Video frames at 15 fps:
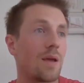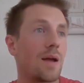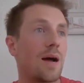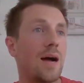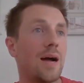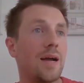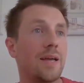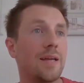
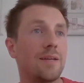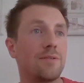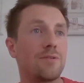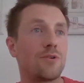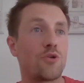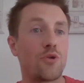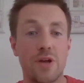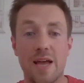I
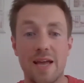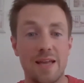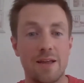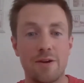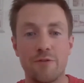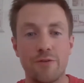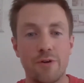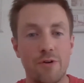create
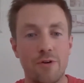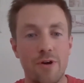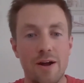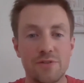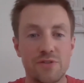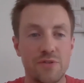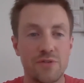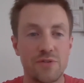
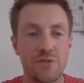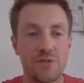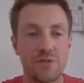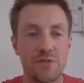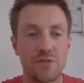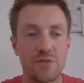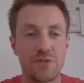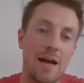infographics for literally
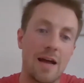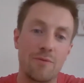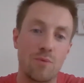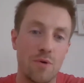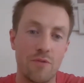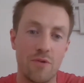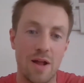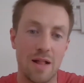everything, and I
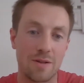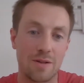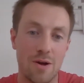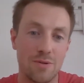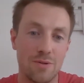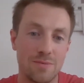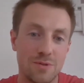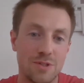have one for
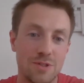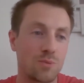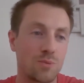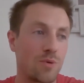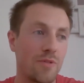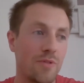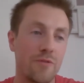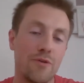alcohol. So
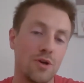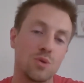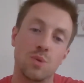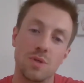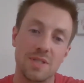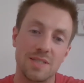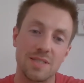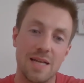that's one of the first
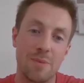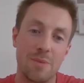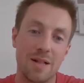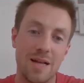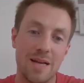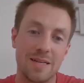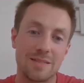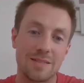ones I send my
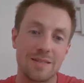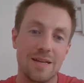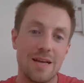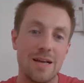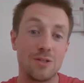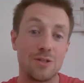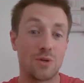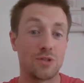clients.
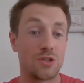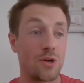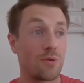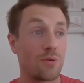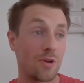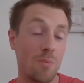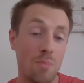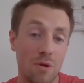So I show, look,
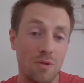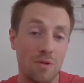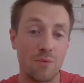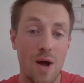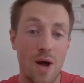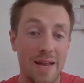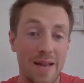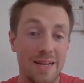a bottle of
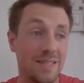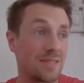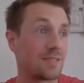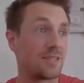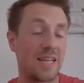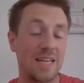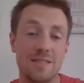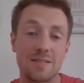wine has
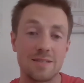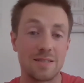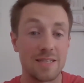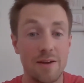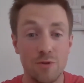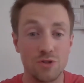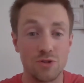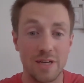600 to
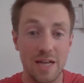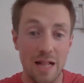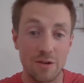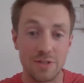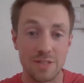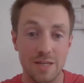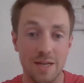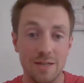700
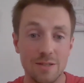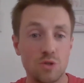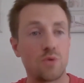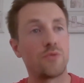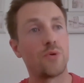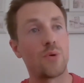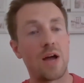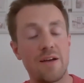calories in it. So if
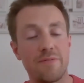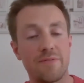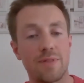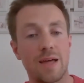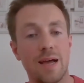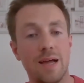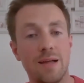you have that,